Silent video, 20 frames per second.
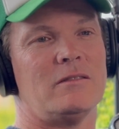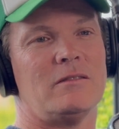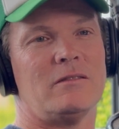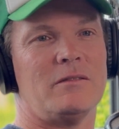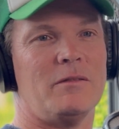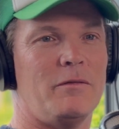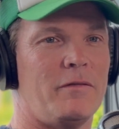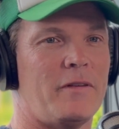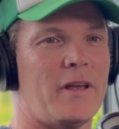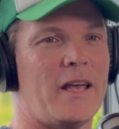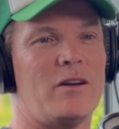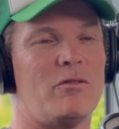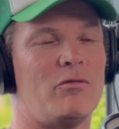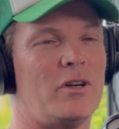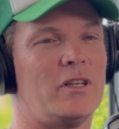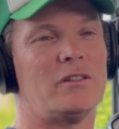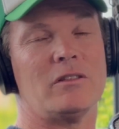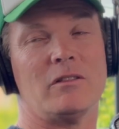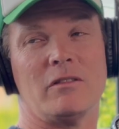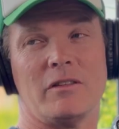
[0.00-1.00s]
van
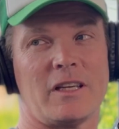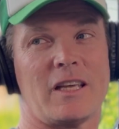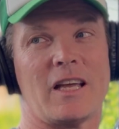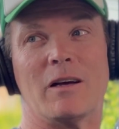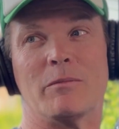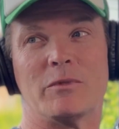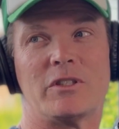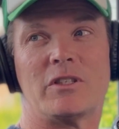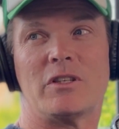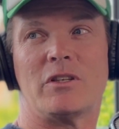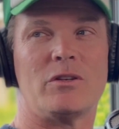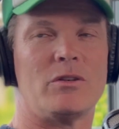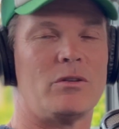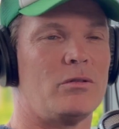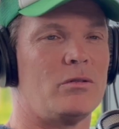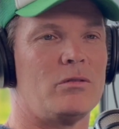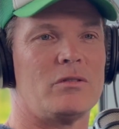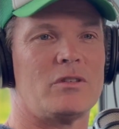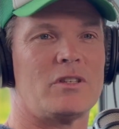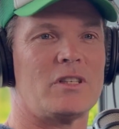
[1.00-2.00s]
rental that comes to
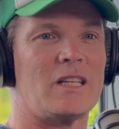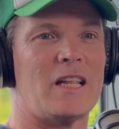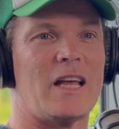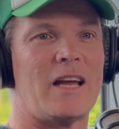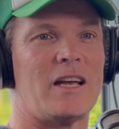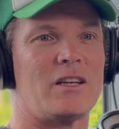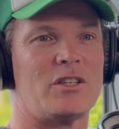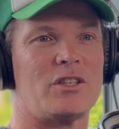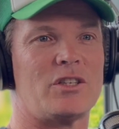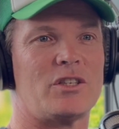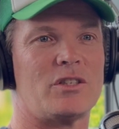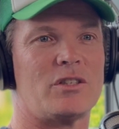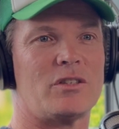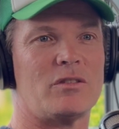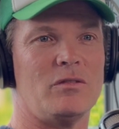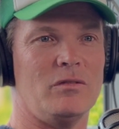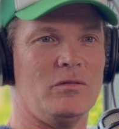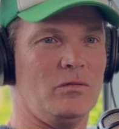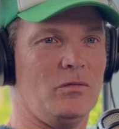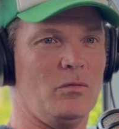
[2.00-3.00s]
you
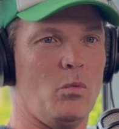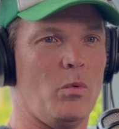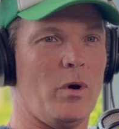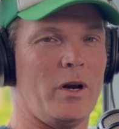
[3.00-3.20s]
/